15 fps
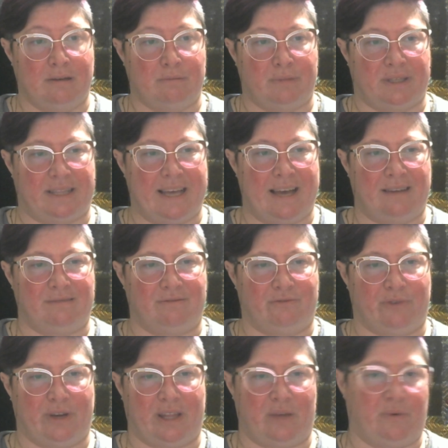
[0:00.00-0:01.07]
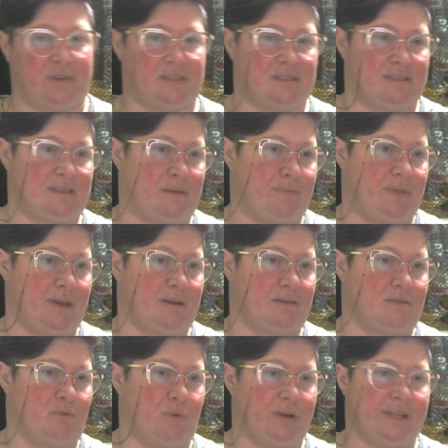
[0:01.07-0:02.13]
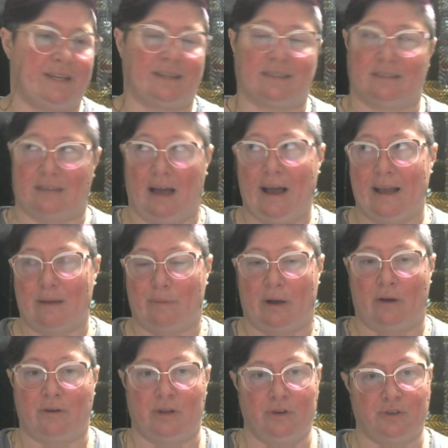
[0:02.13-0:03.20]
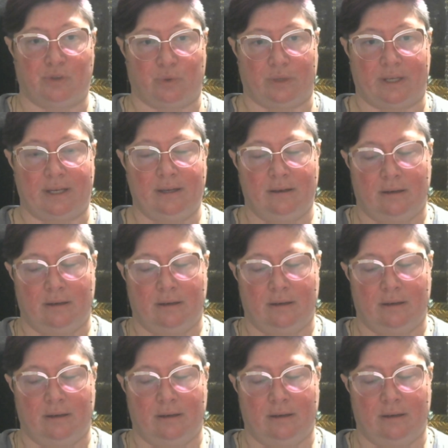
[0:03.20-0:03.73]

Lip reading: but that really wasn't something one needed to lie about usually,